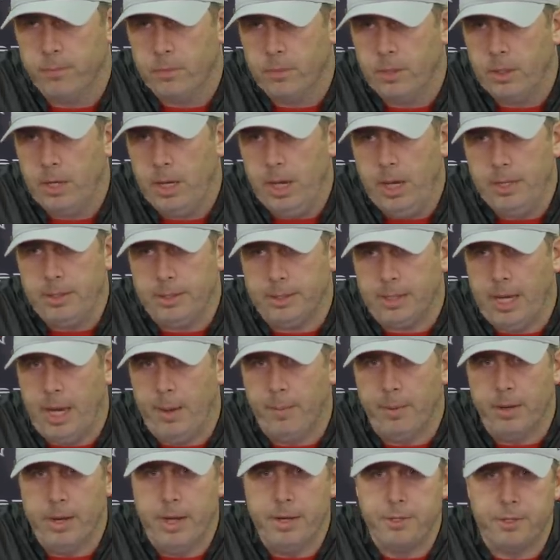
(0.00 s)
Is that a it's a
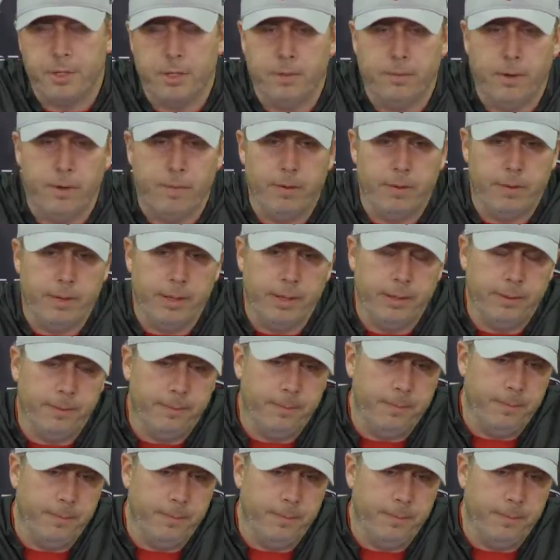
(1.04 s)
combination of everything.